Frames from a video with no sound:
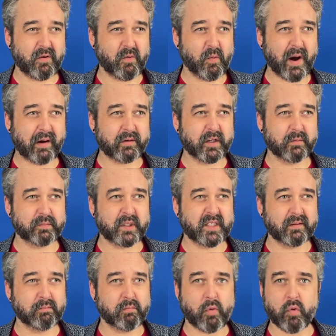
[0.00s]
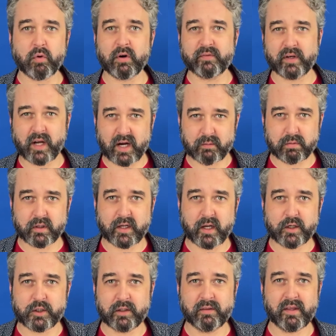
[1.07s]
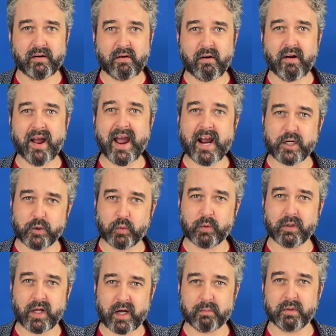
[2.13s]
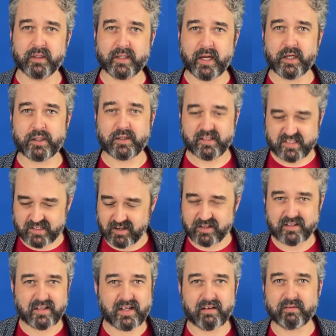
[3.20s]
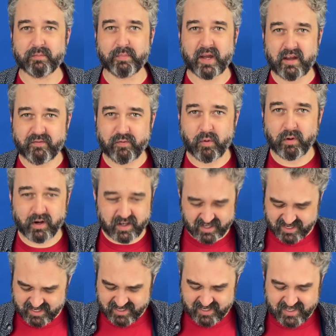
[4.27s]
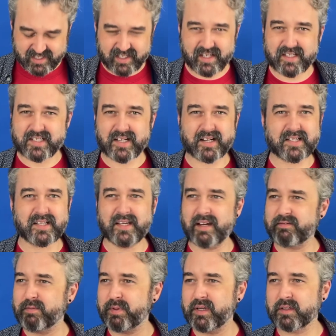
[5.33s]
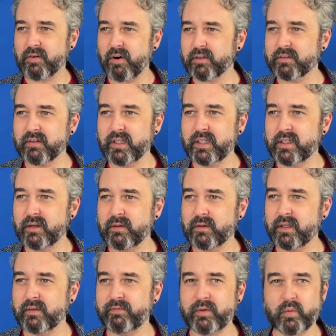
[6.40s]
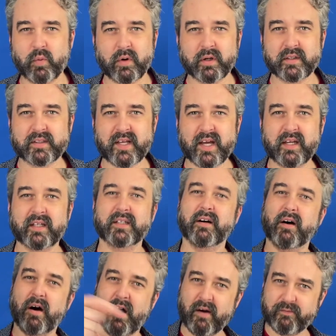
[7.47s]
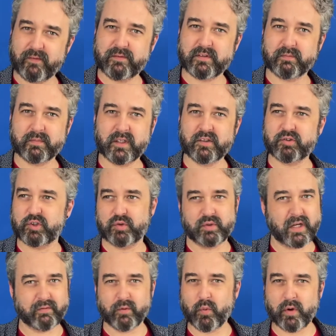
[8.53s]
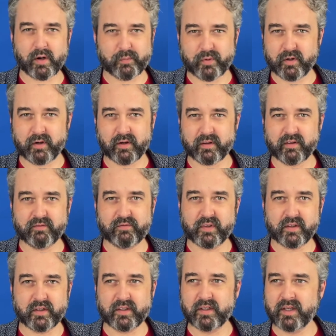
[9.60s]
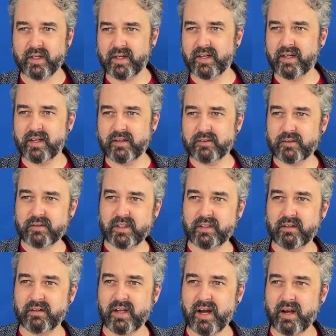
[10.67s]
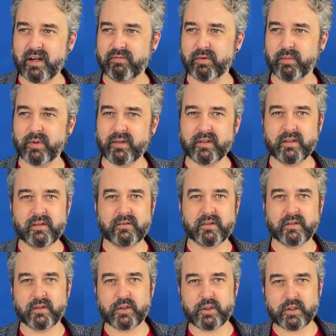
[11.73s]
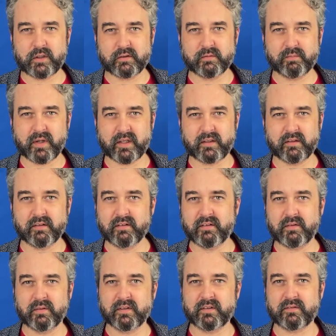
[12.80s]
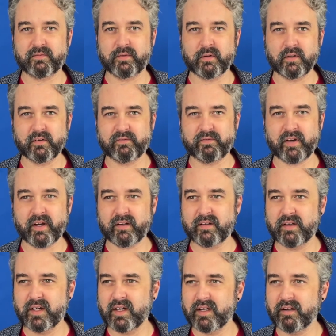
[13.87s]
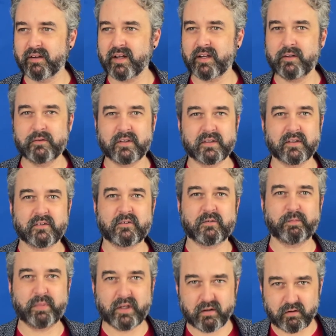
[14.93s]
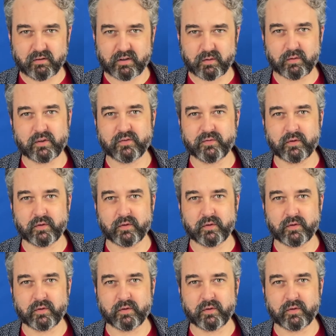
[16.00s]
wound up being more of an obligation than her actual obligation. It sucks that you have to pay for it. It sucks that you have to be an alter ego if you want to take it off of something, so you never want to put it on the villain. So then you're not ever really using Shield Maiden to its full effect. You're not using the Spear to its full